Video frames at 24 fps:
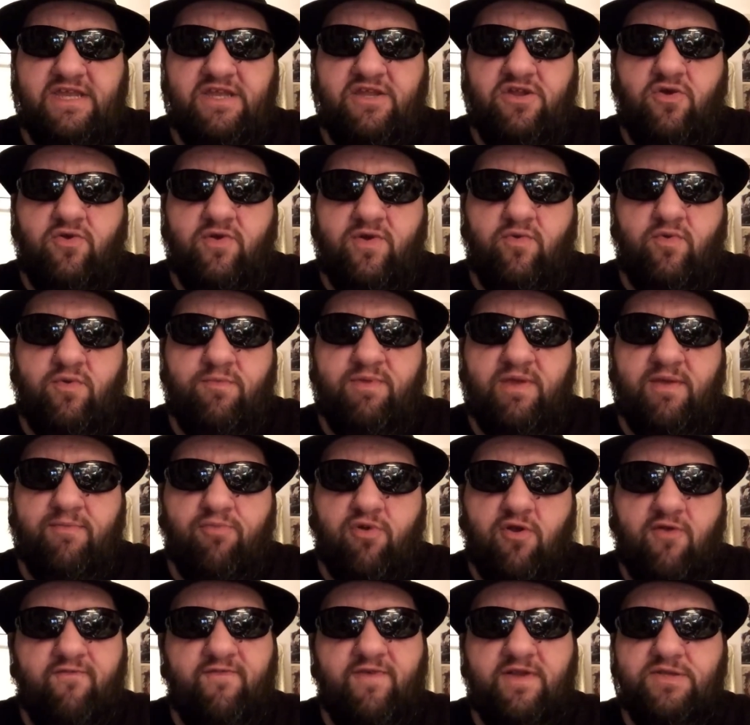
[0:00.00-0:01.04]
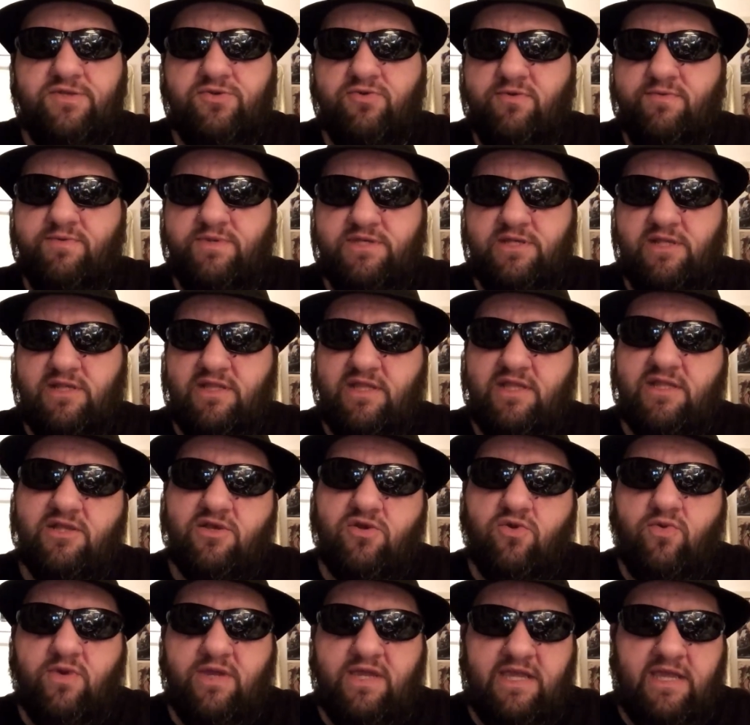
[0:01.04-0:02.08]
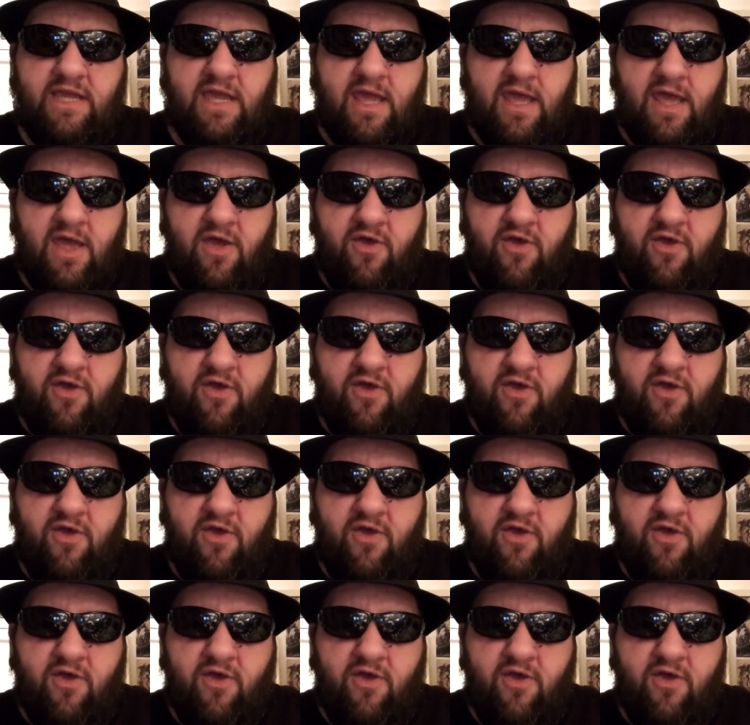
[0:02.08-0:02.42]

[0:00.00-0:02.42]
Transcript: you know, it would be a perfect sort of soliloquy